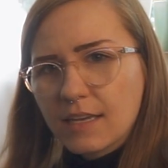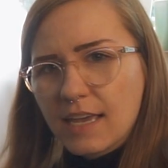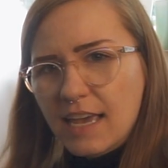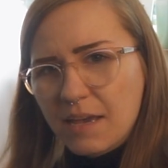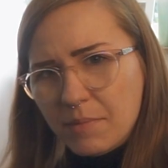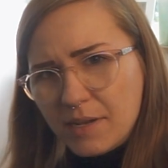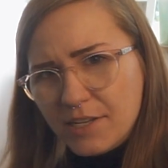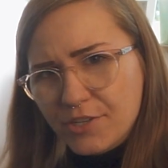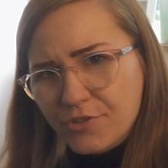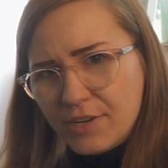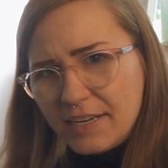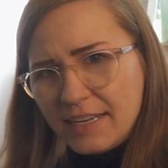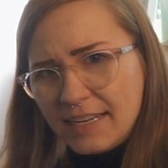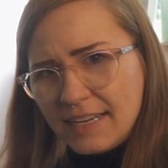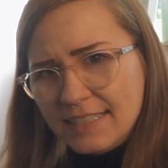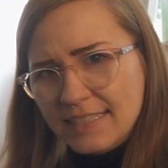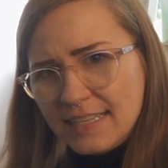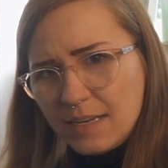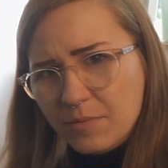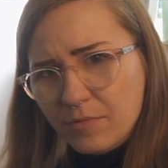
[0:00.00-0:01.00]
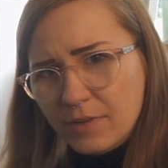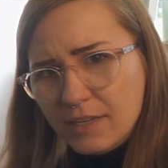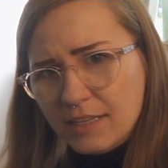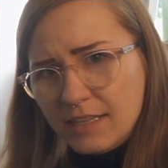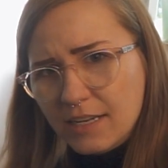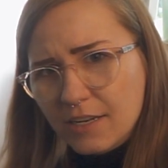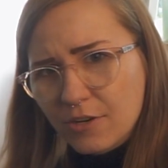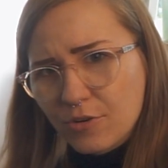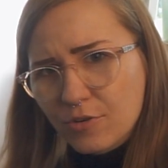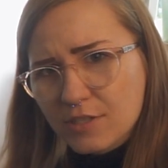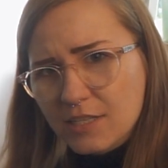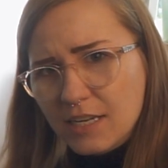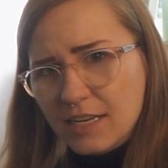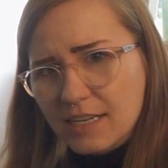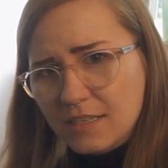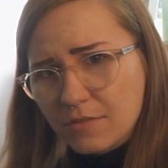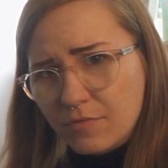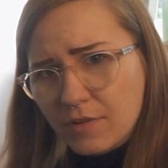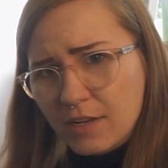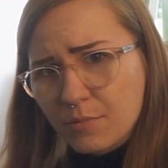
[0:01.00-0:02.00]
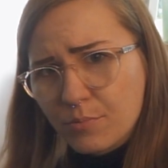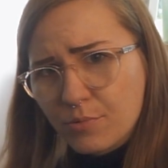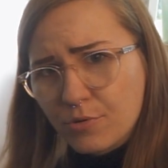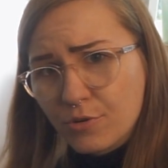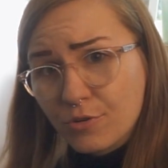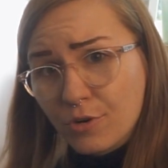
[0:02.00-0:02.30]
Am I drinking something that looks like developer